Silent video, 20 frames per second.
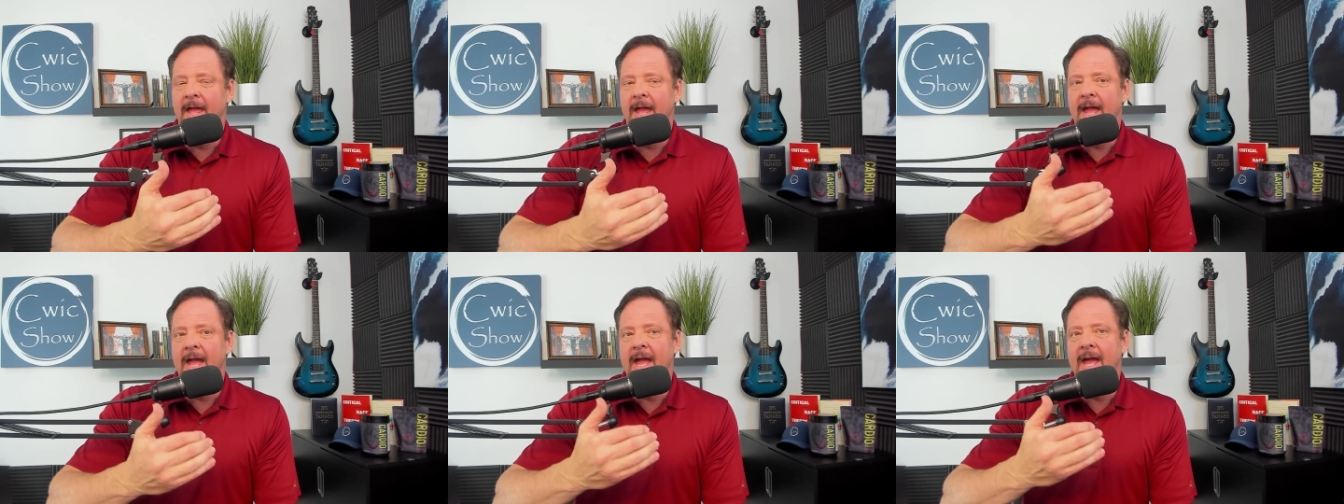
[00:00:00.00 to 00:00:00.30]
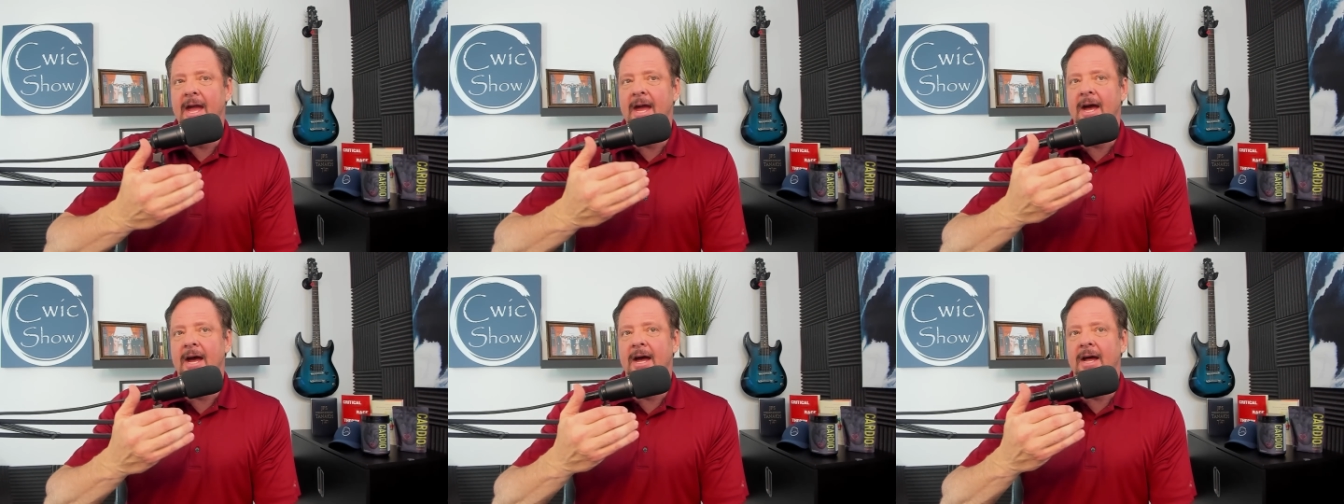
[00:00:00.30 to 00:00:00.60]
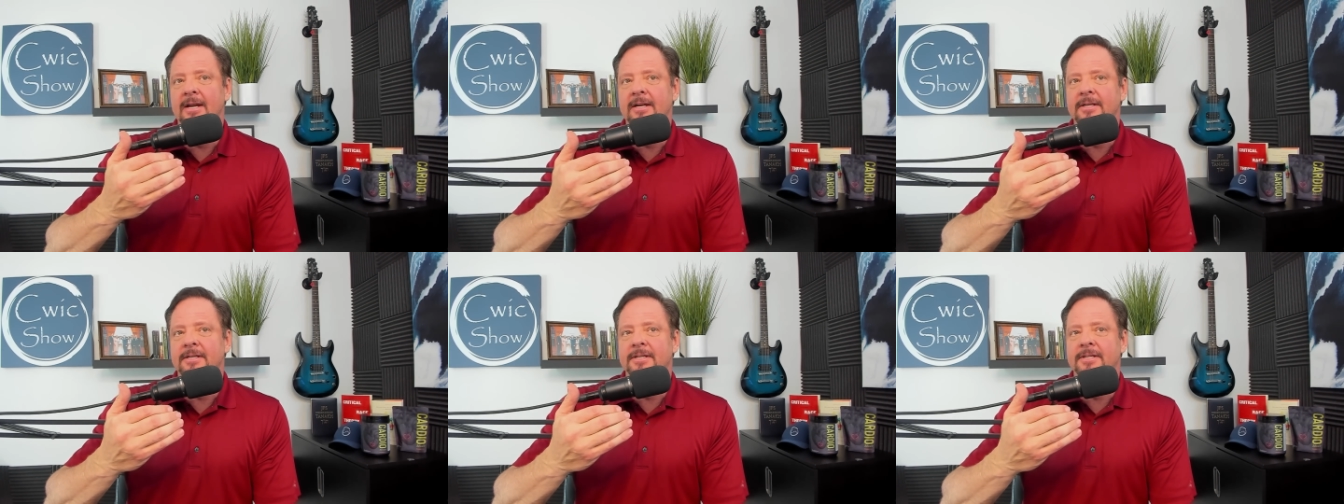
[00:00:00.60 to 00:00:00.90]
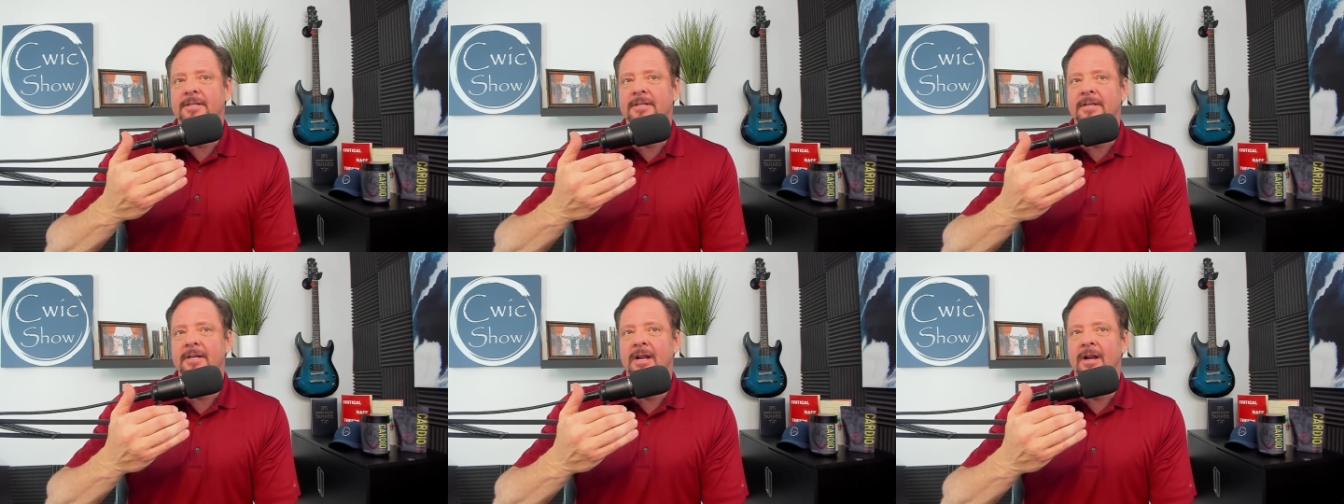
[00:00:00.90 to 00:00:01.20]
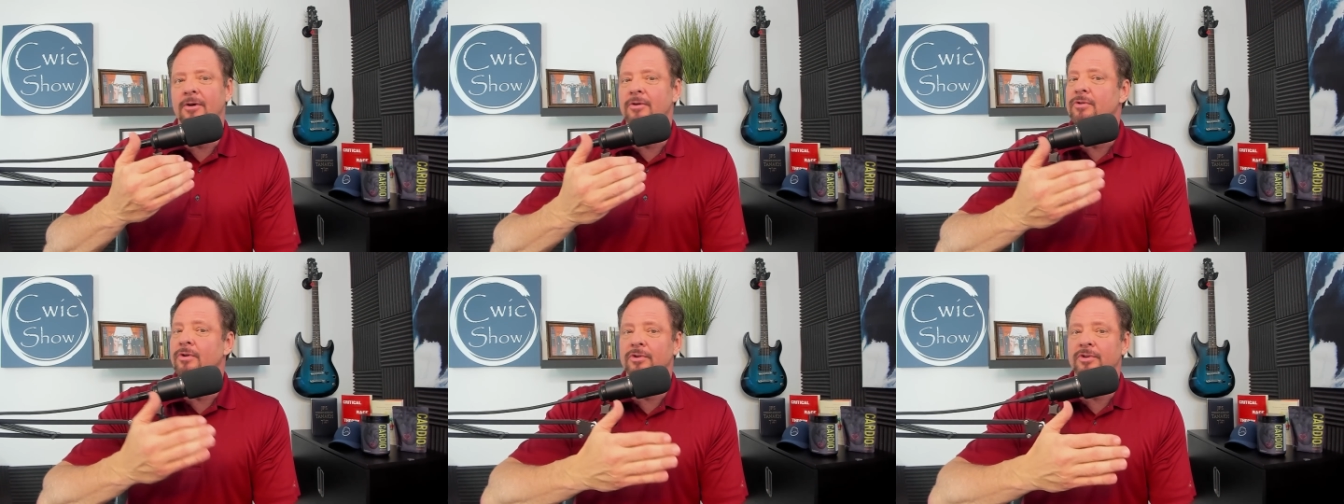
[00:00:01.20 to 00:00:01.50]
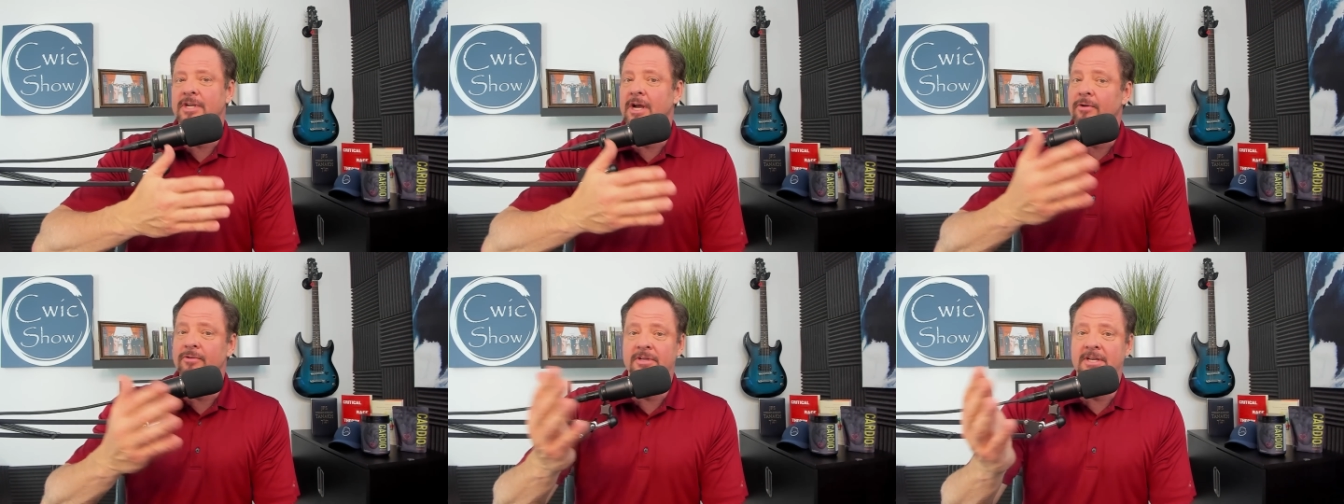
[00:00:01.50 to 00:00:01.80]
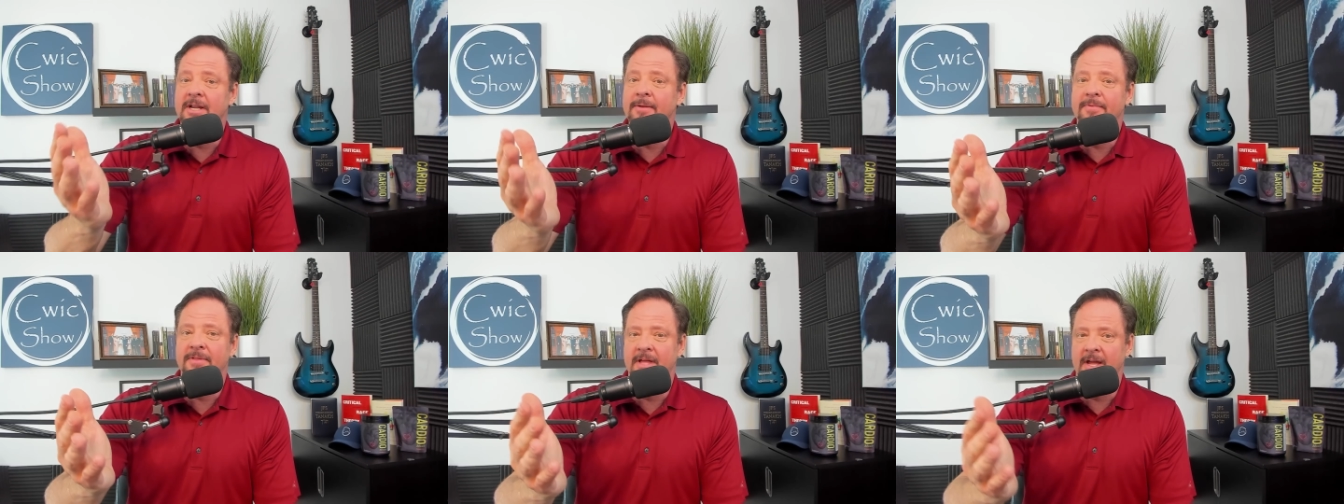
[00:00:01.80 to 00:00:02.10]
And, you know, who knows how
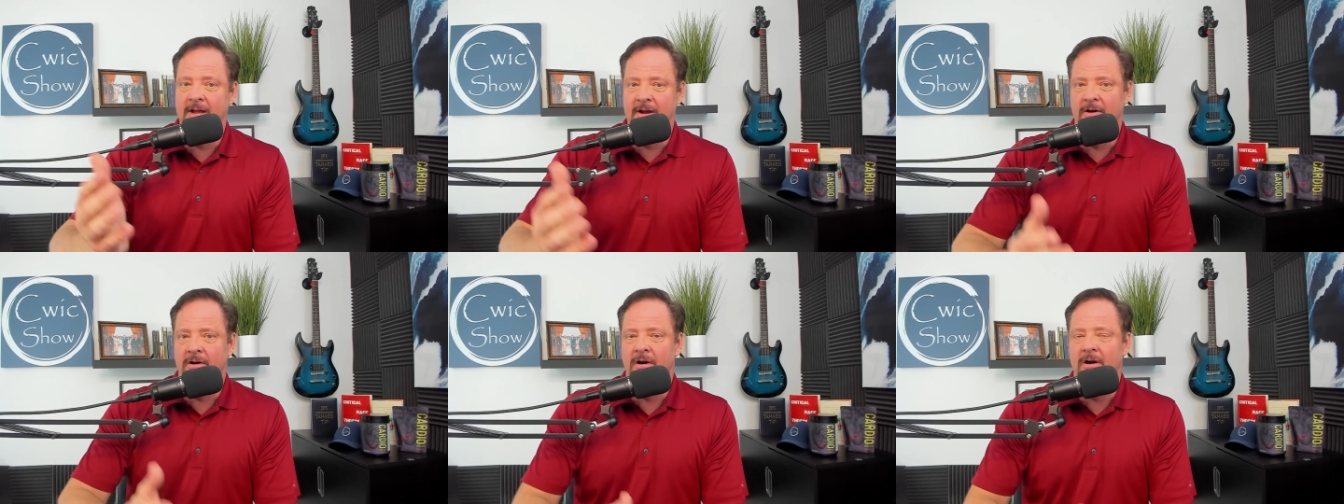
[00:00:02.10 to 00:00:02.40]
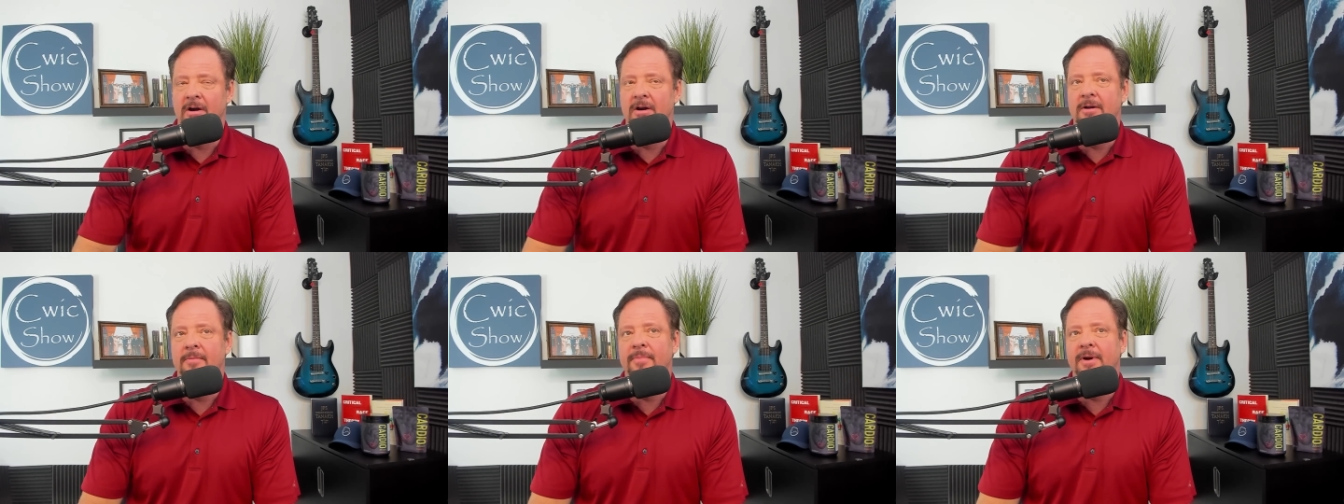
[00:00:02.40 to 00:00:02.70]
deep they are,